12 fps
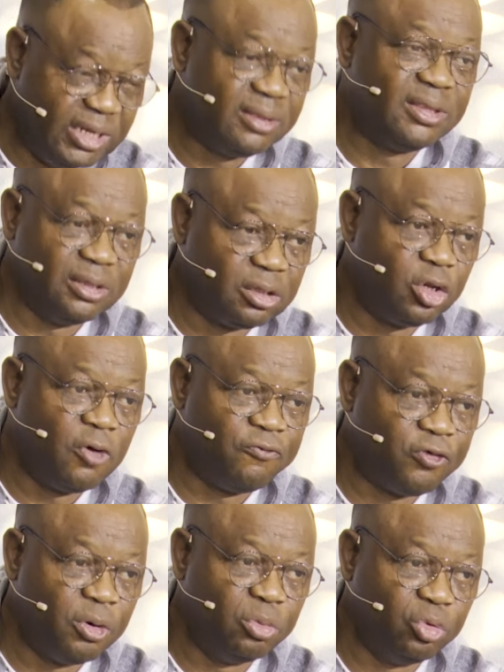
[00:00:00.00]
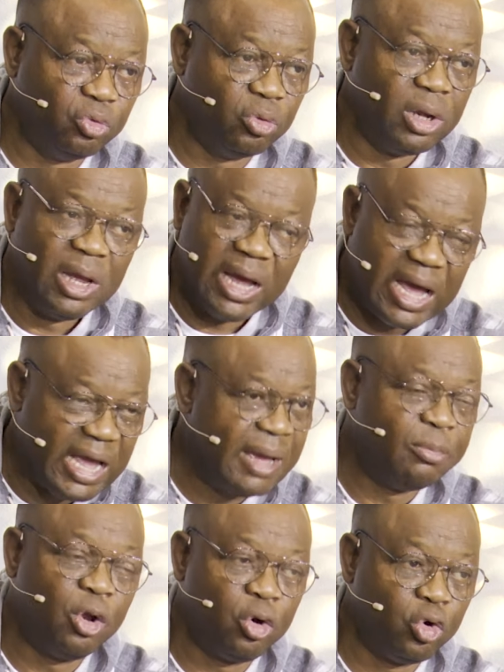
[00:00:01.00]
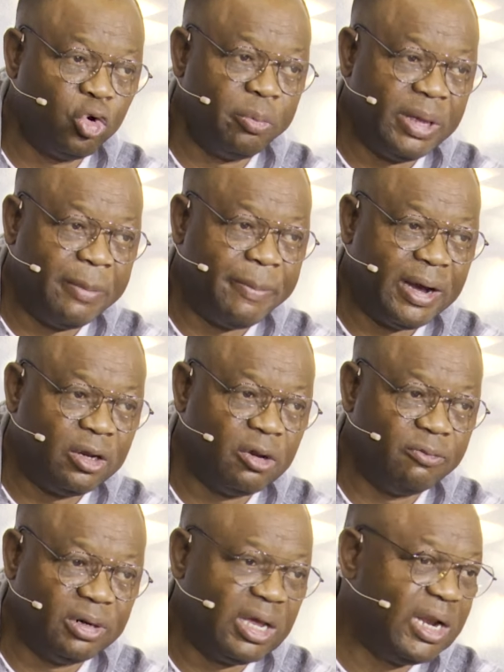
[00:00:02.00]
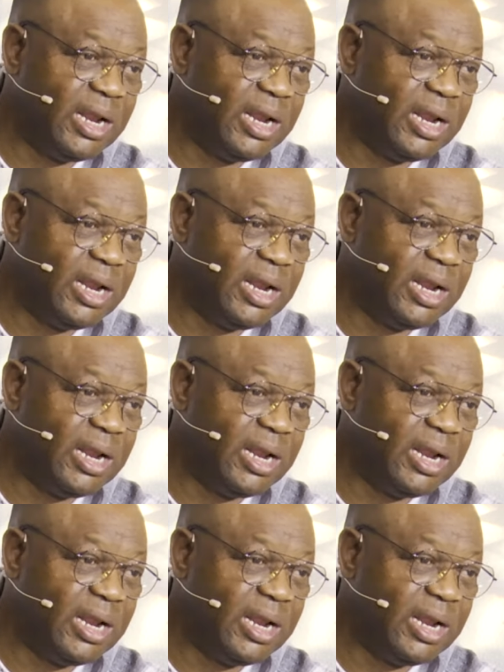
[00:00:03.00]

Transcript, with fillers: This is not from you. I am not going to be a part of it.